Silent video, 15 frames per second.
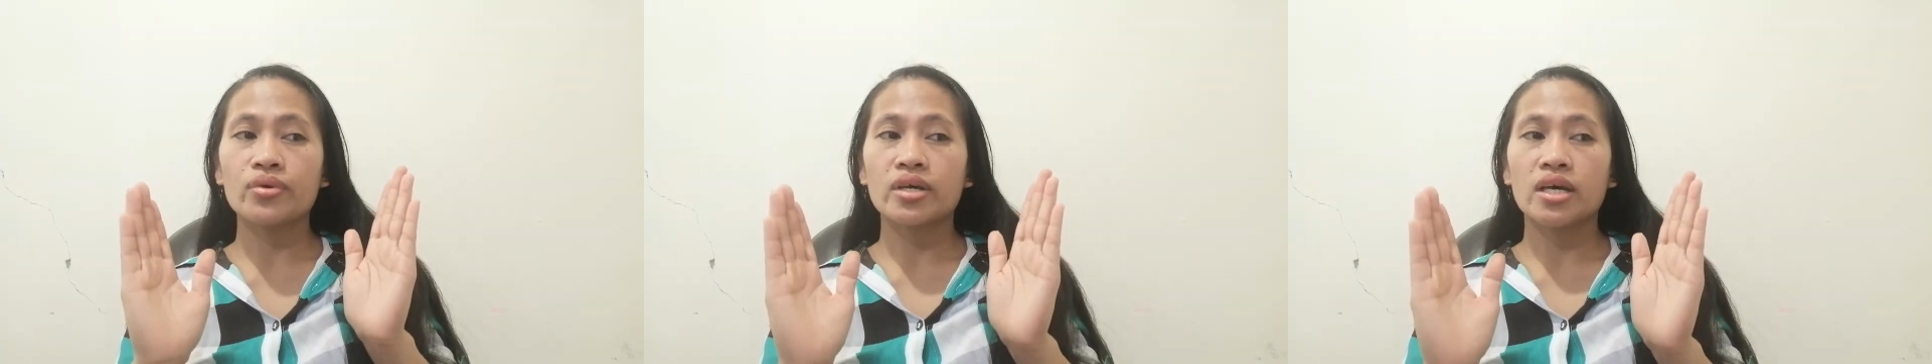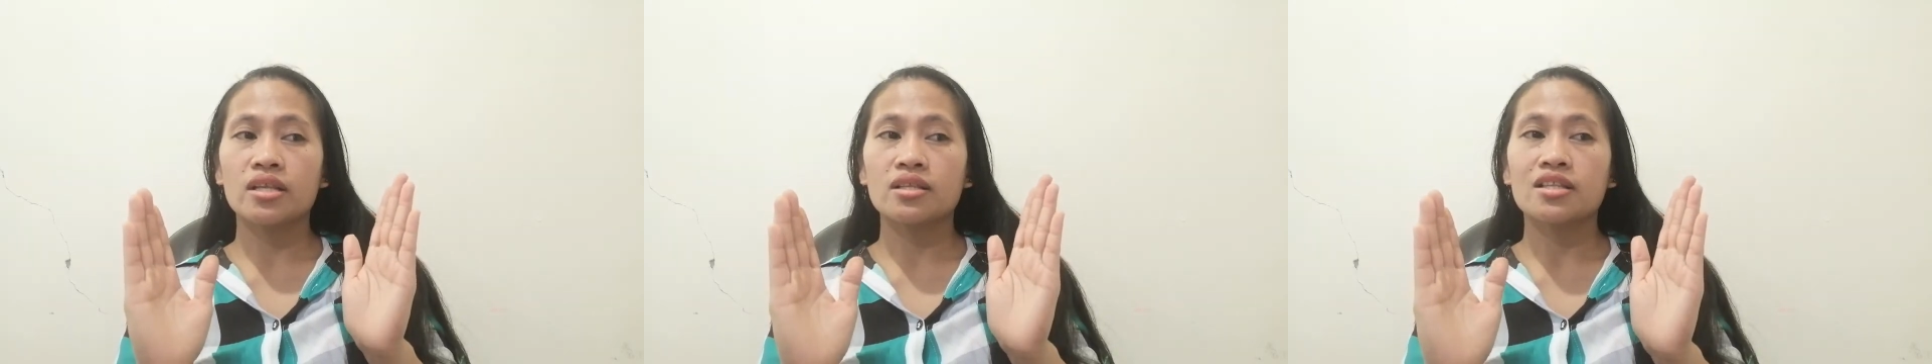
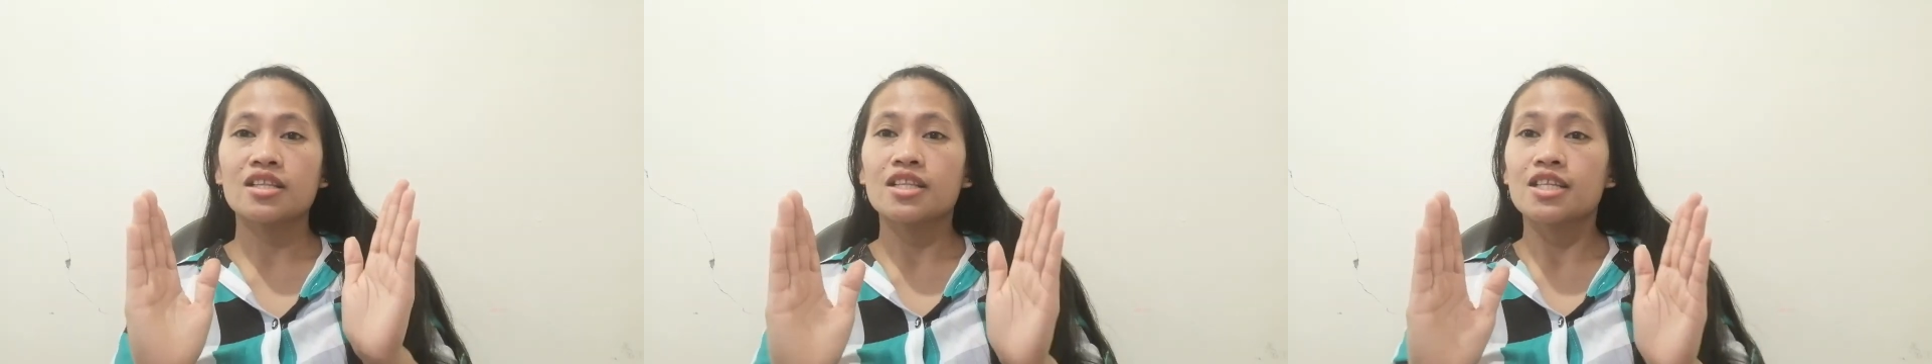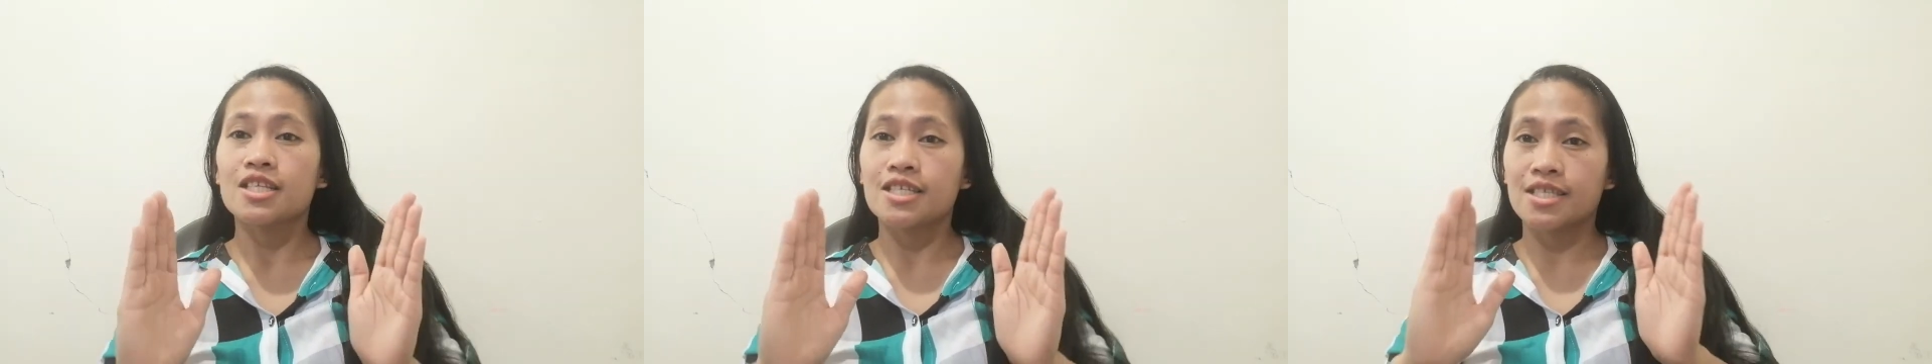can
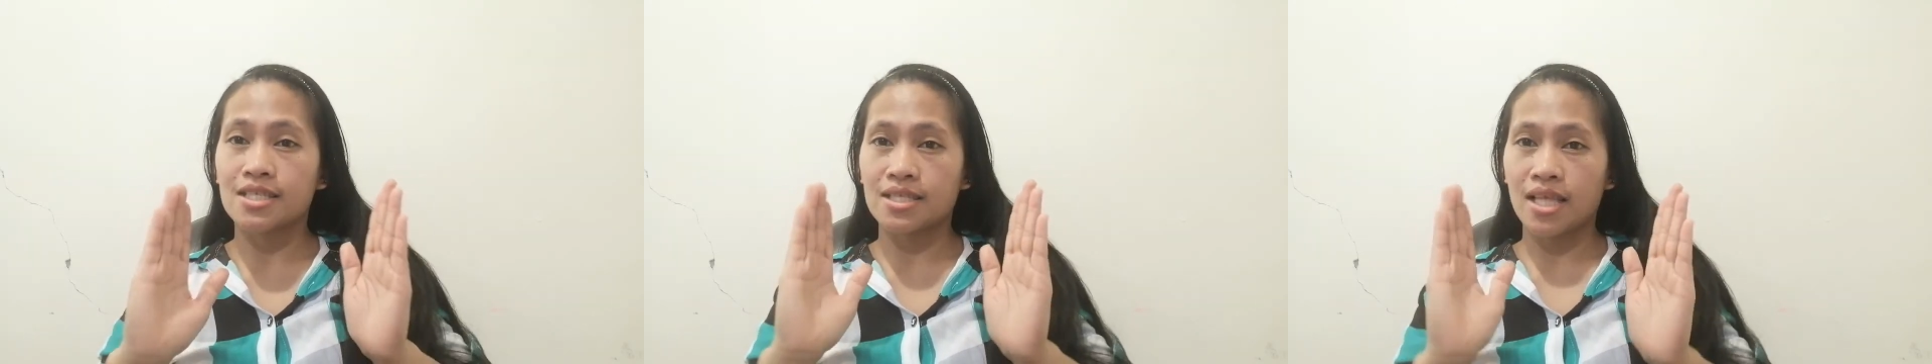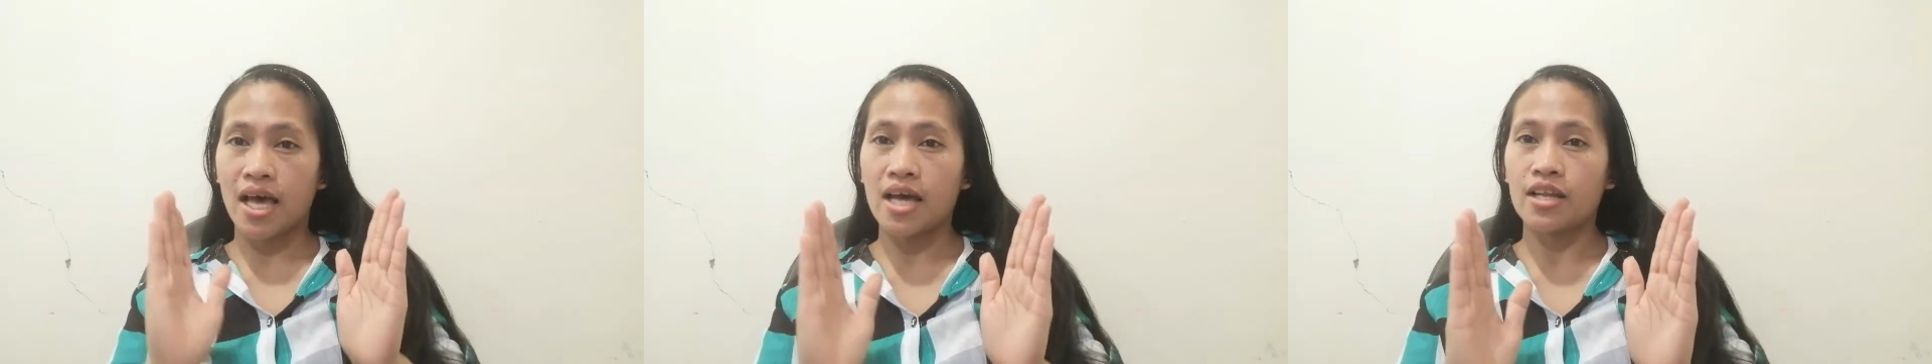
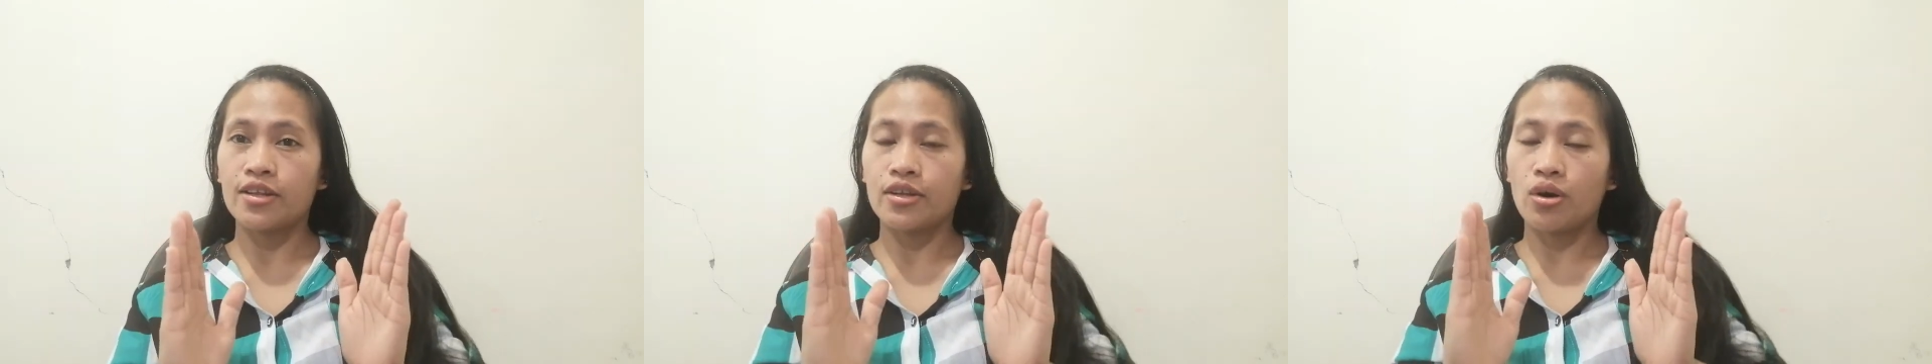stand